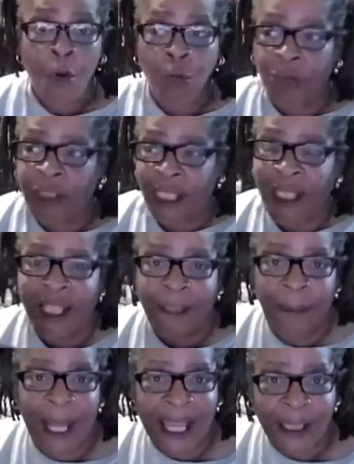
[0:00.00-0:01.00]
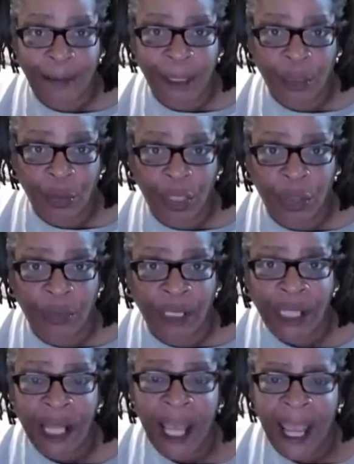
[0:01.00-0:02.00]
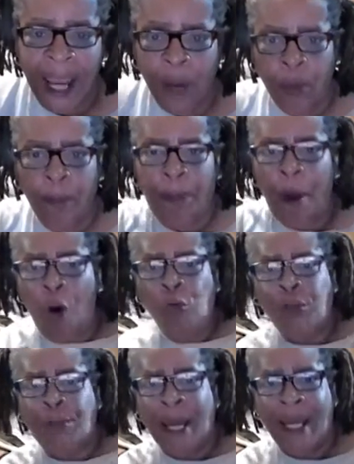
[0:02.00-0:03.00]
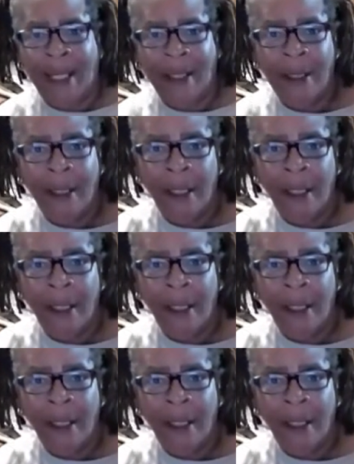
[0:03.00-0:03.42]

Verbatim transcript: who see this man's mental illness and repulsed by it.